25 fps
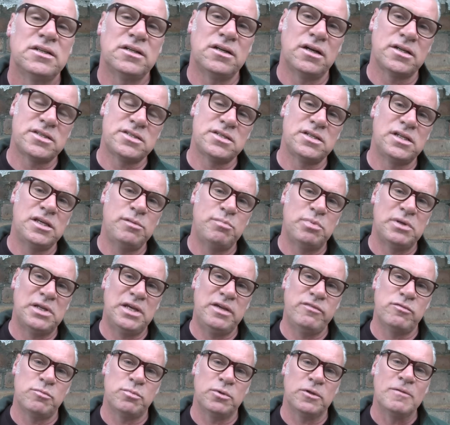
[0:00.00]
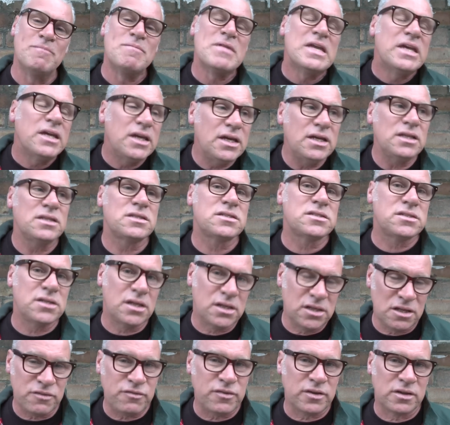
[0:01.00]
utterly believable. It's
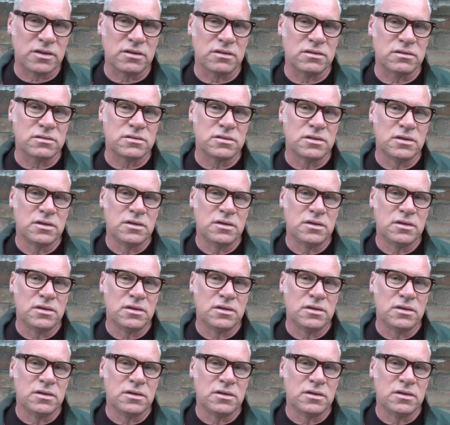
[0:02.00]
significant